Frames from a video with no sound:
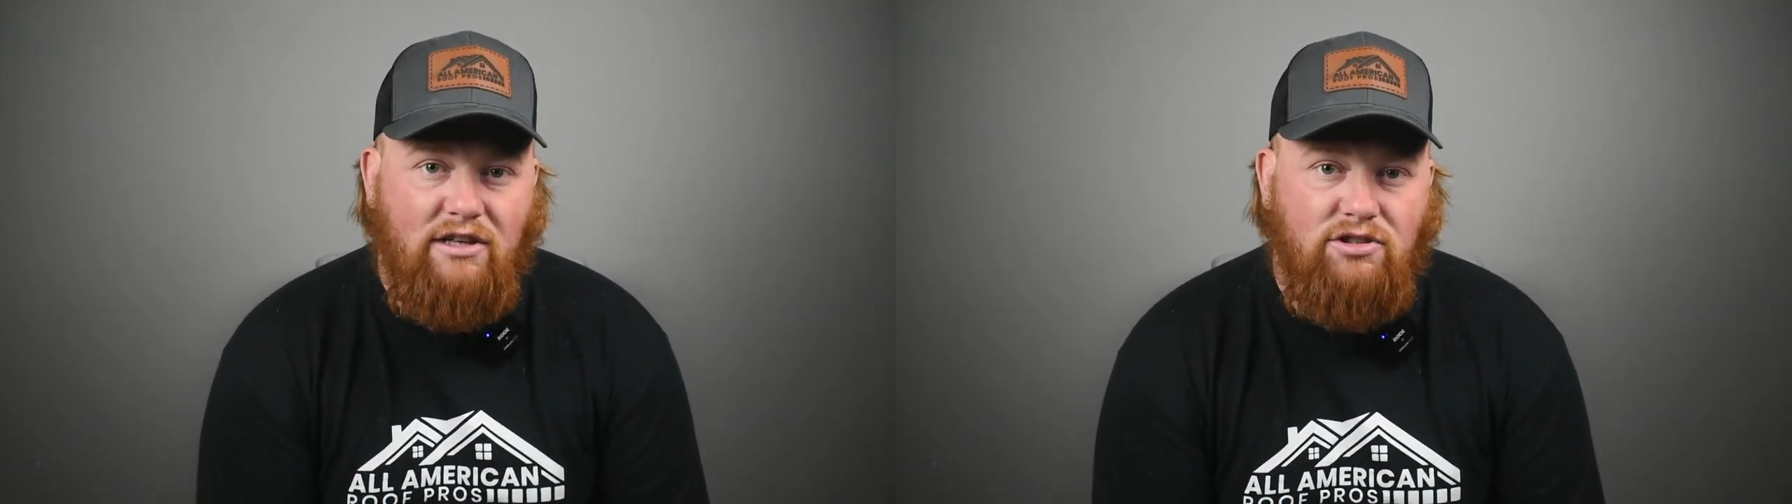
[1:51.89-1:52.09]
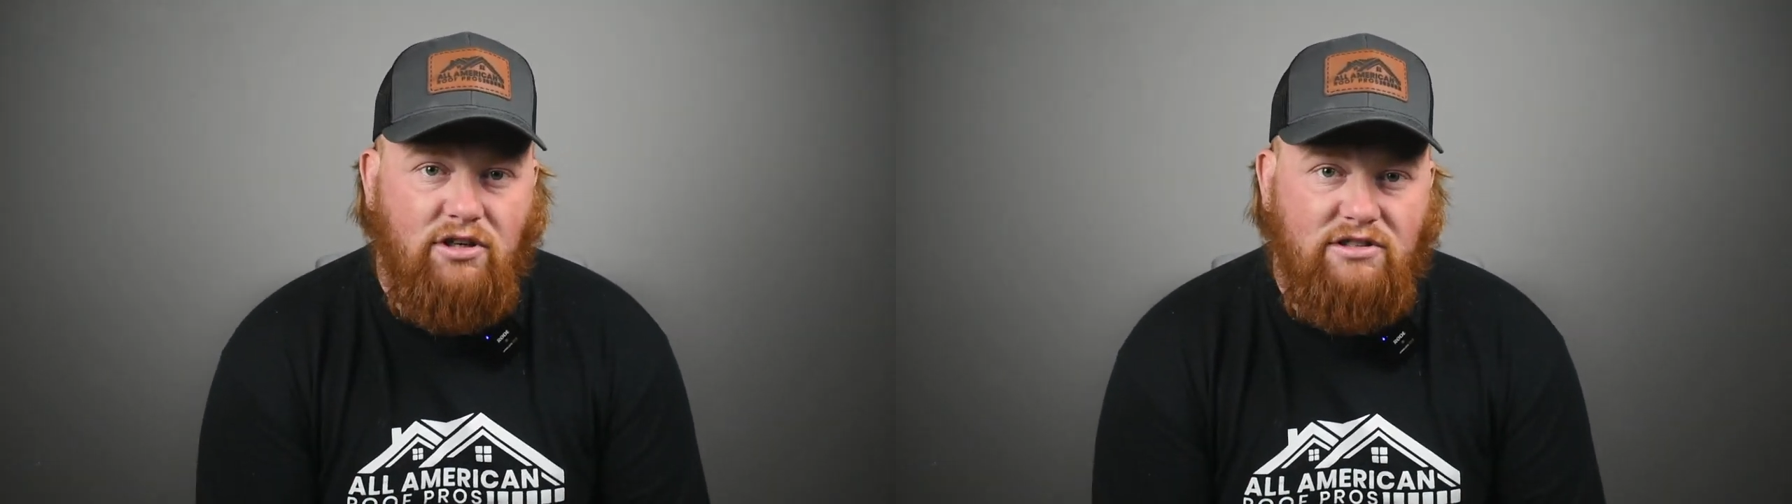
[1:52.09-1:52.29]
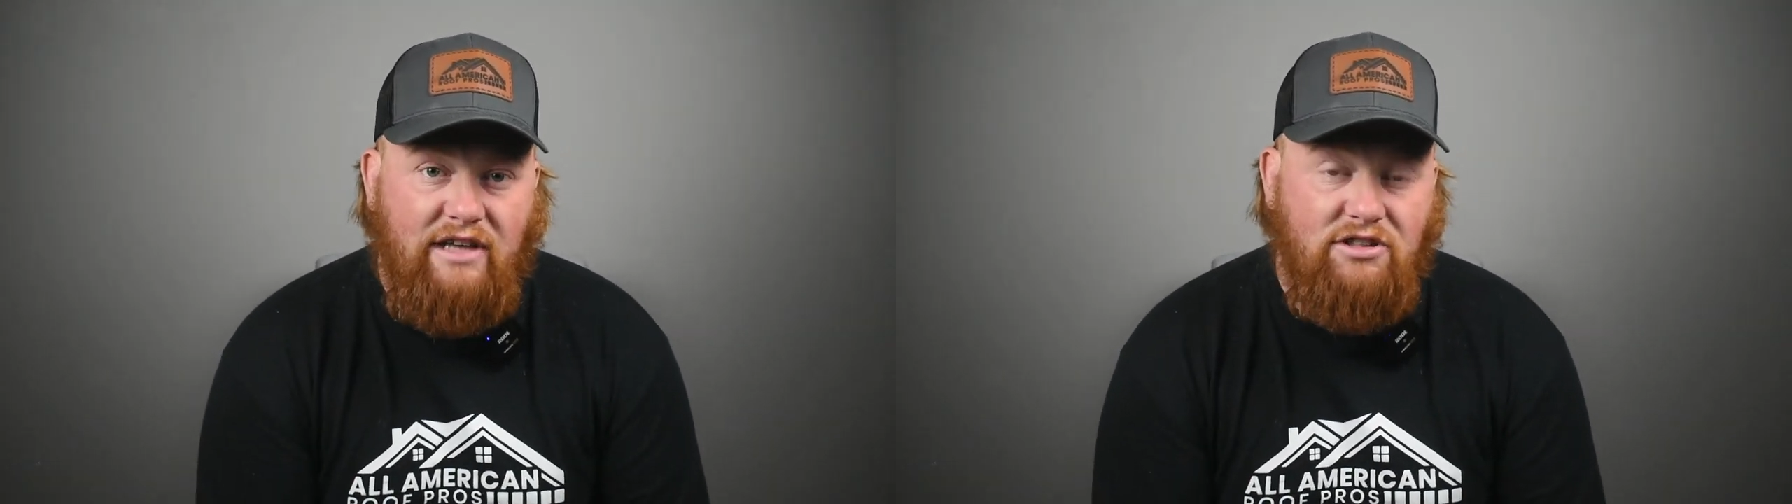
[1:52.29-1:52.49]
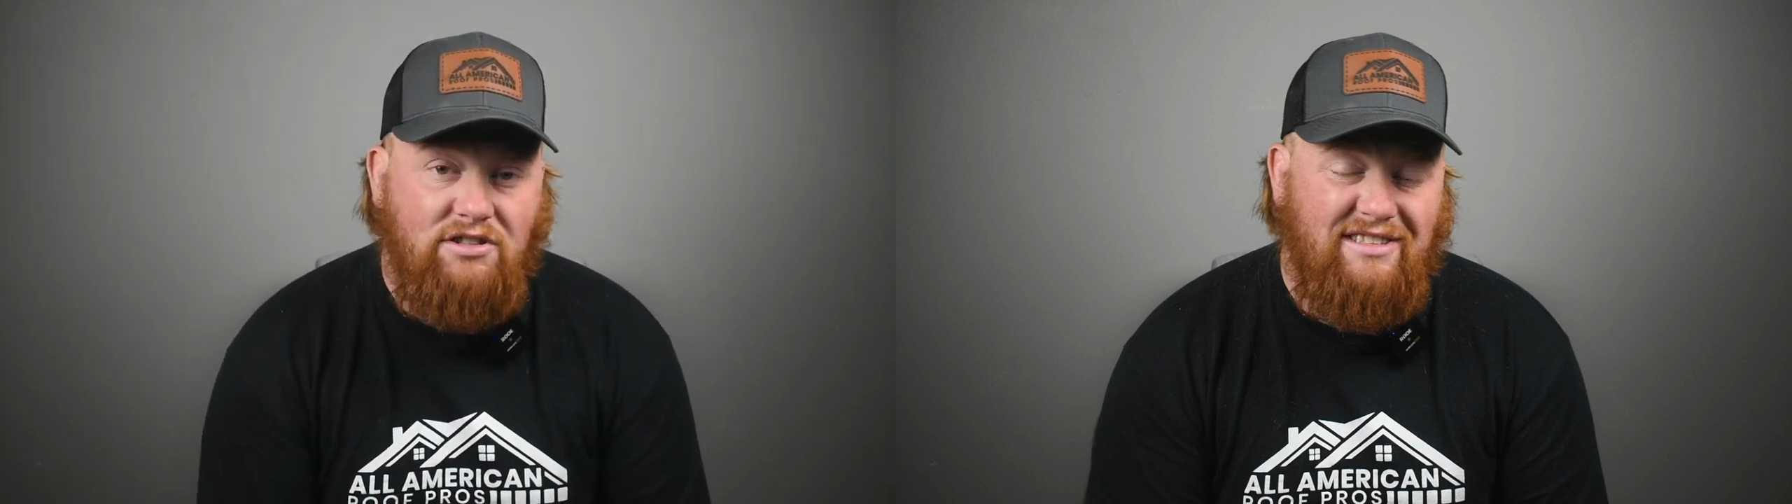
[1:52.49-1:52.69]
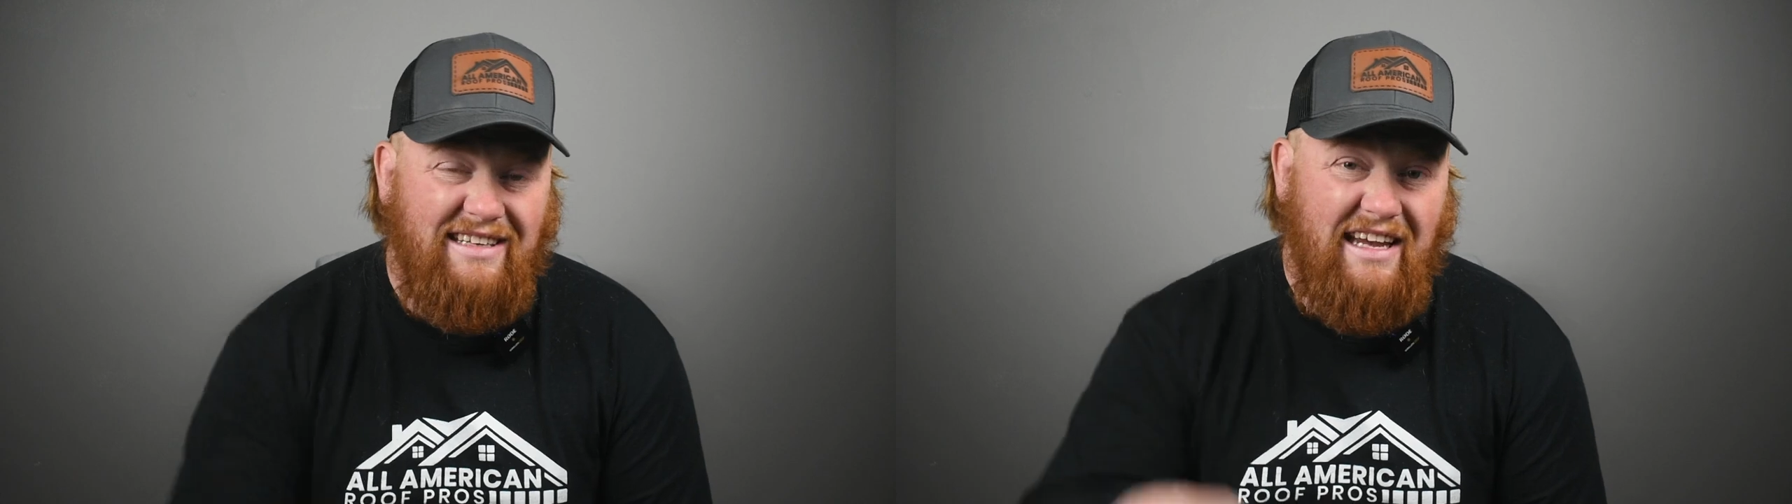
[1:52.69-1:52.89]
insurance
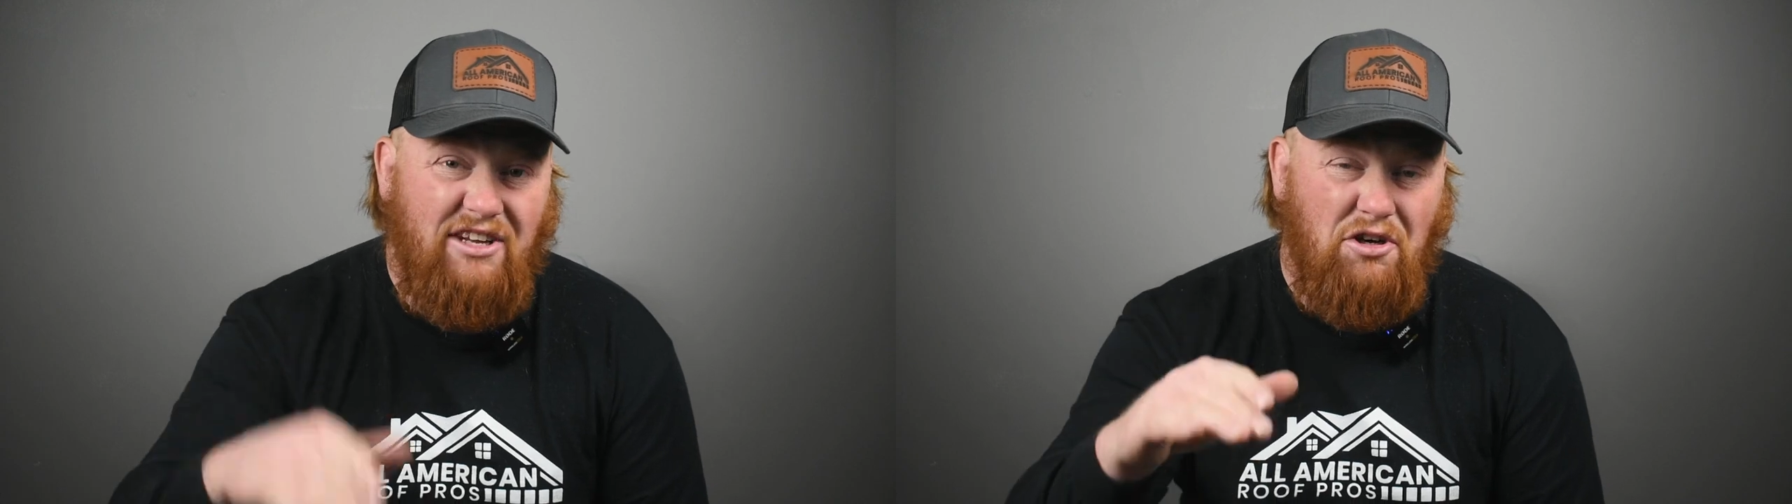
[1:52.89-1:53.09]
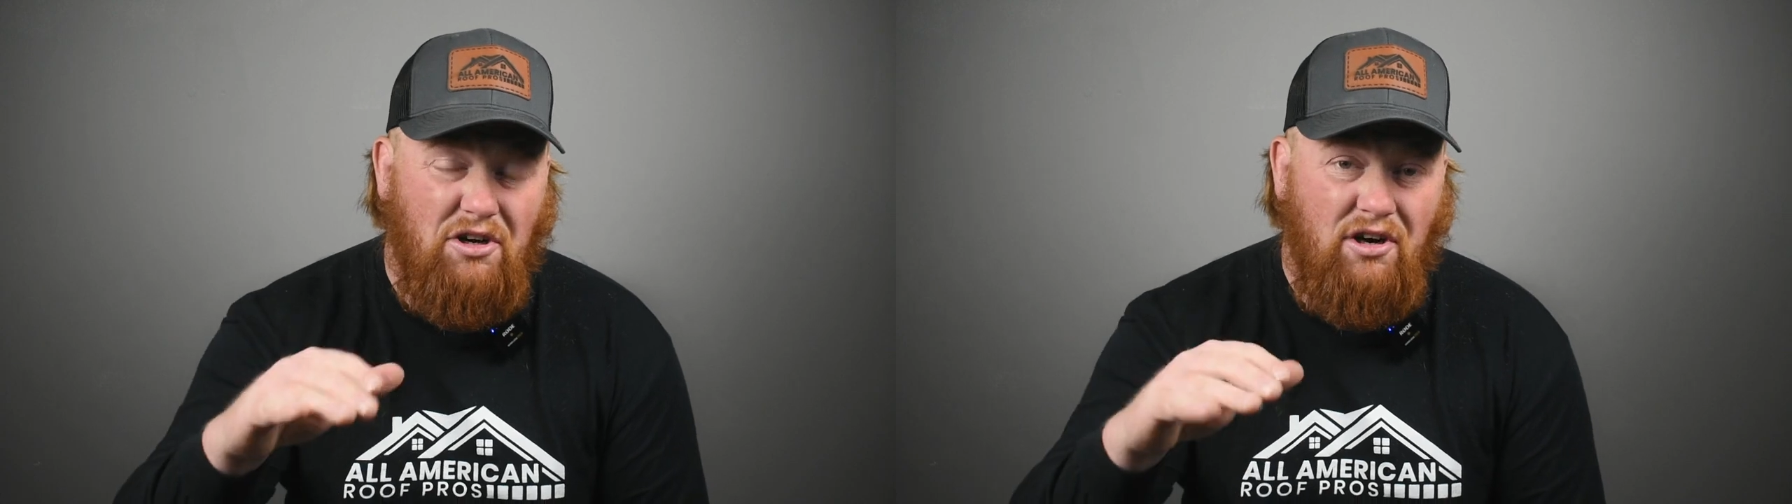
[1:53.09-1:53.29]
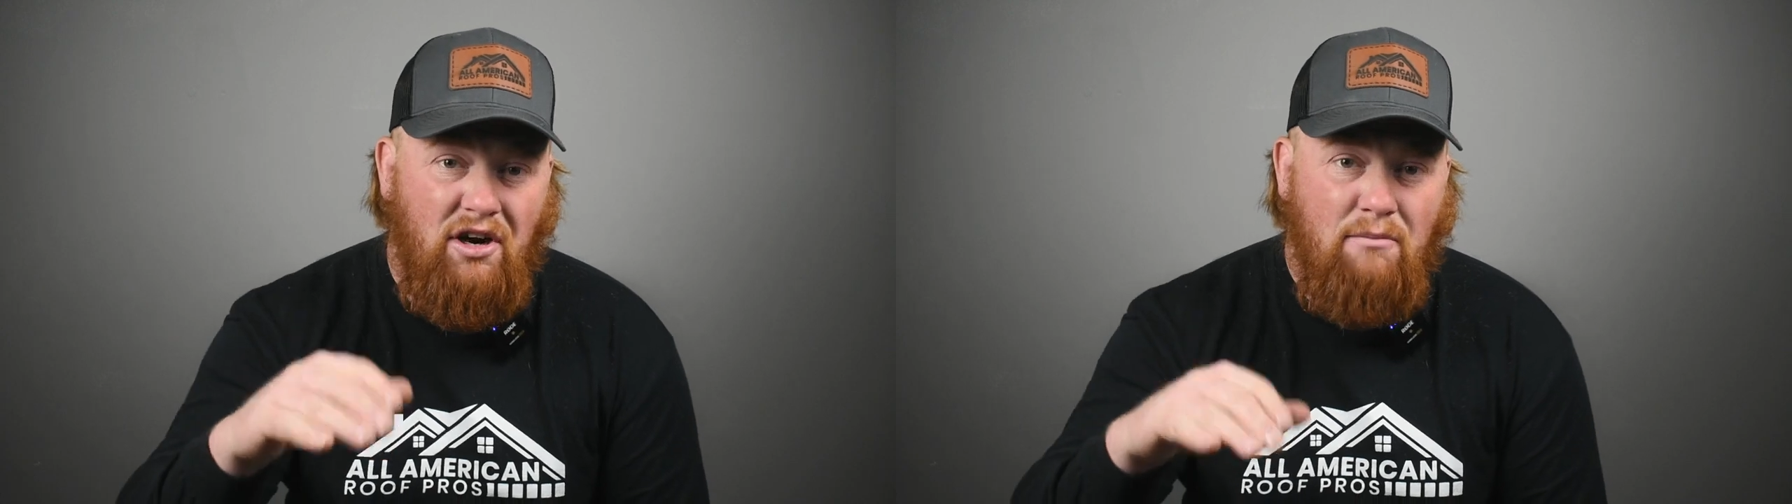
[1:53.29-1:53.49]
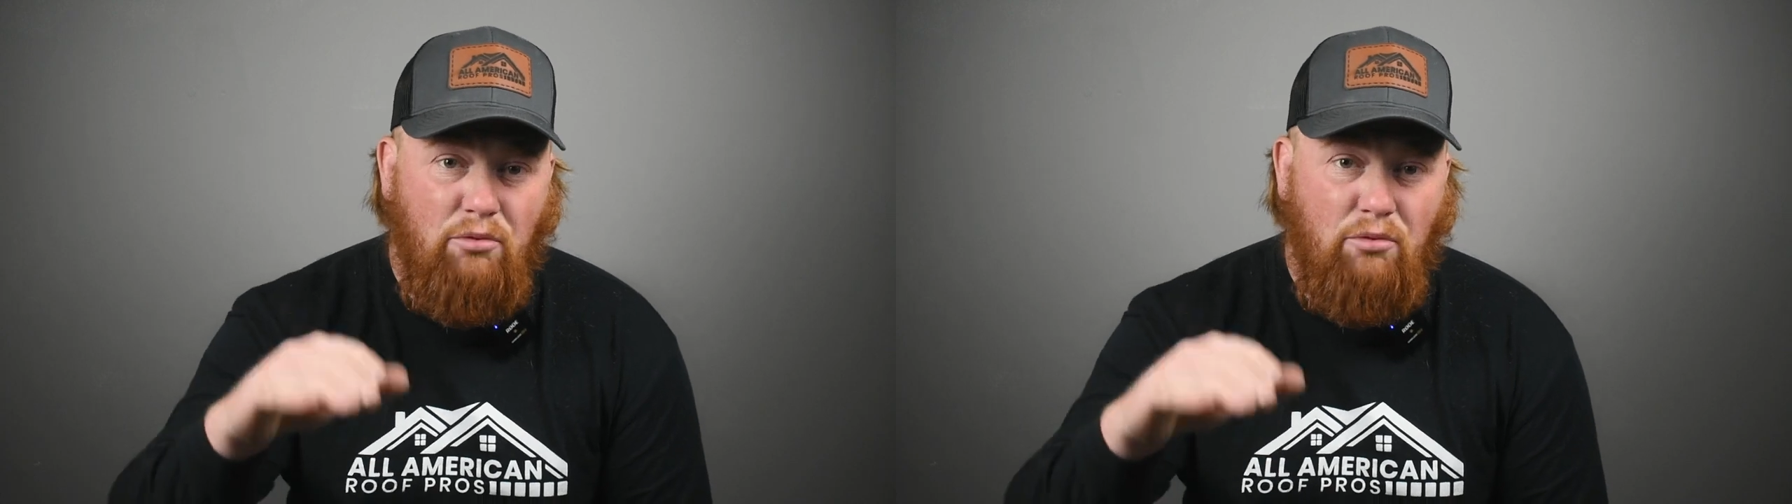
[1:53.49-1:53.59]
agents to get your